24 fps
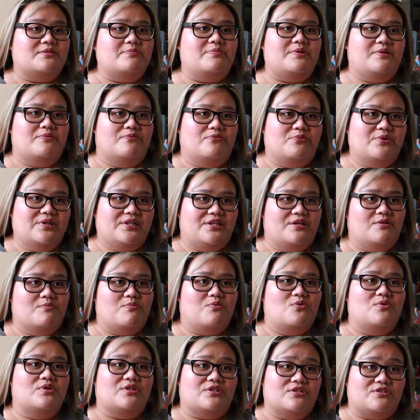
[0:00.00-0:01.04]
to be really
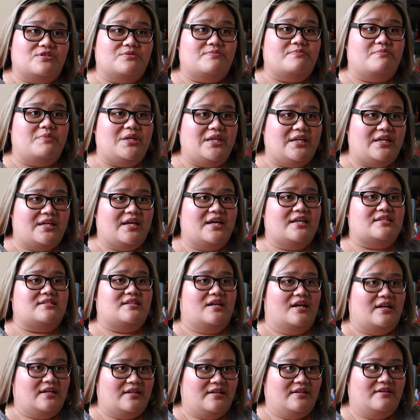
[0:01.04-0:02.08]
important to me
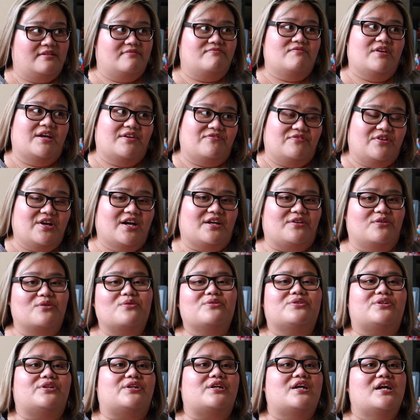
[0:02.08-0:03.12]
as I have gotten
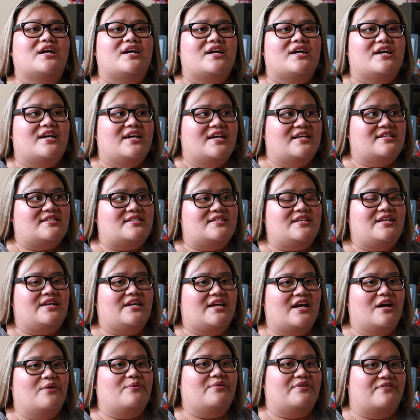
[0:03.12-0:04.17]
older is
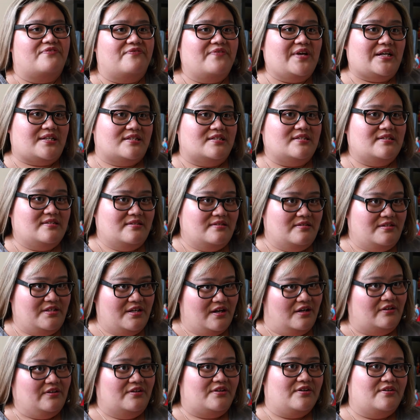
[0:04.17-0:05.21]
seeing how it affects
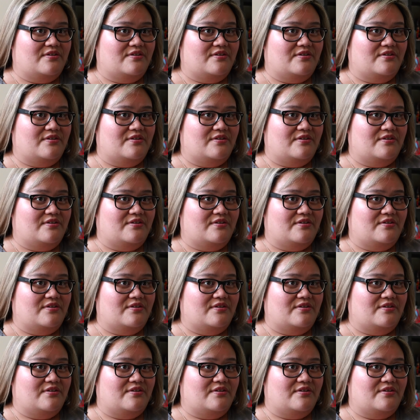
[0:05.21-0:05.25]
young